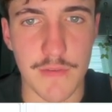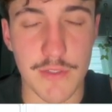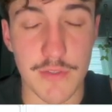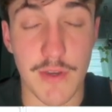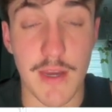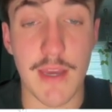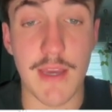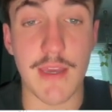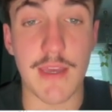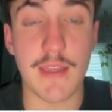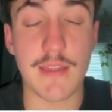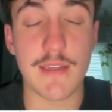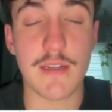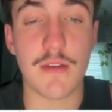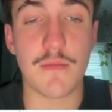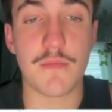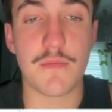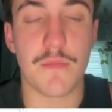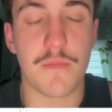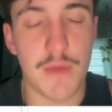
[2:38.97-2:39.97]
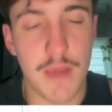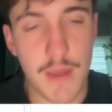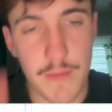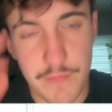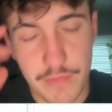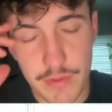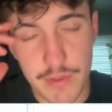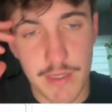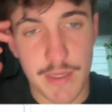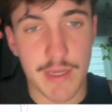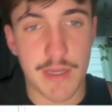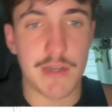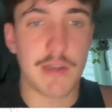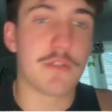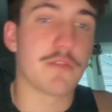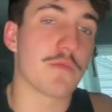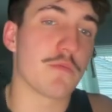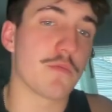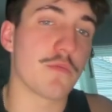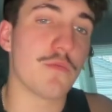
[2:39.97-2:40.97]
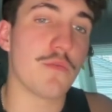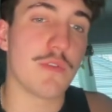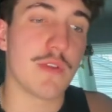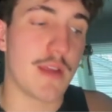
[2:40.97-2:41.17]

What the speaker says: So I ended up implementing another rule